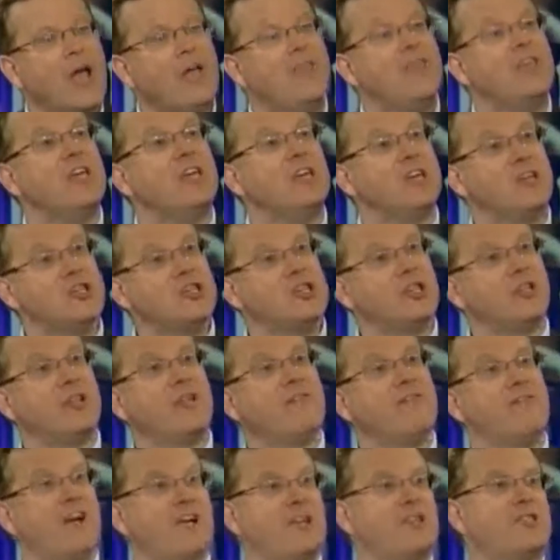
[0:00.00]
The initial
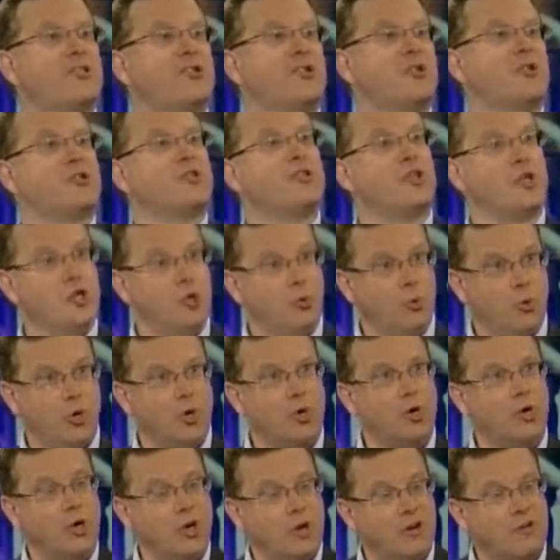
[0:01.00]
investors who
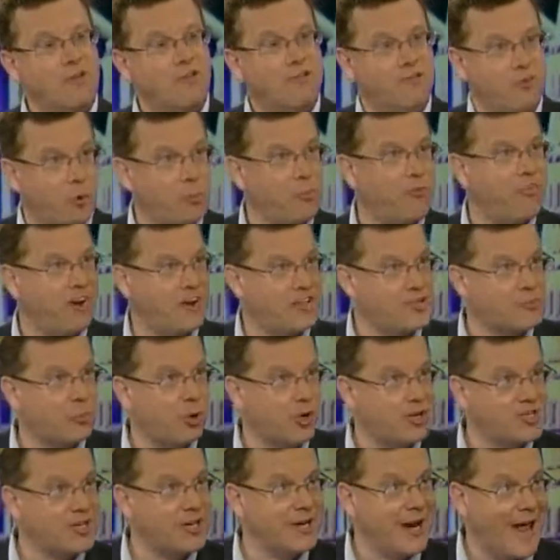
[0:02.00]
were former Vice
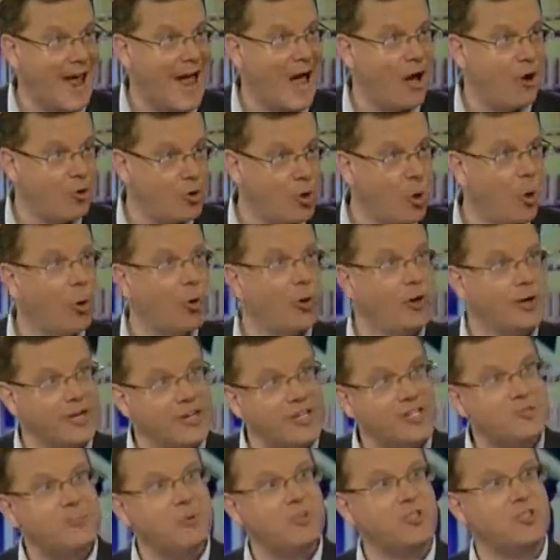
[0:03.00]
President Al Gore and
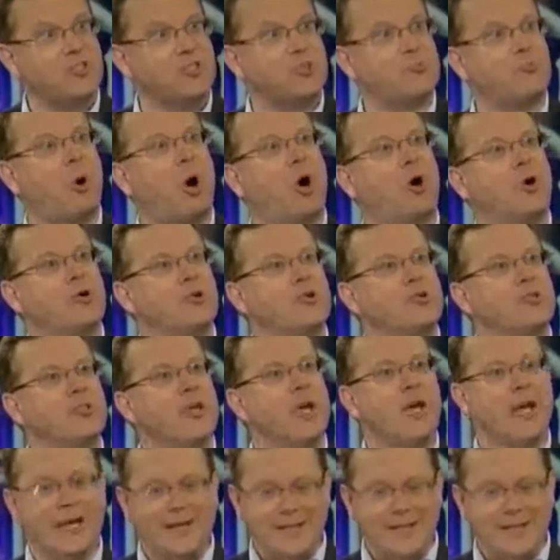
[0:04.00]
his business partners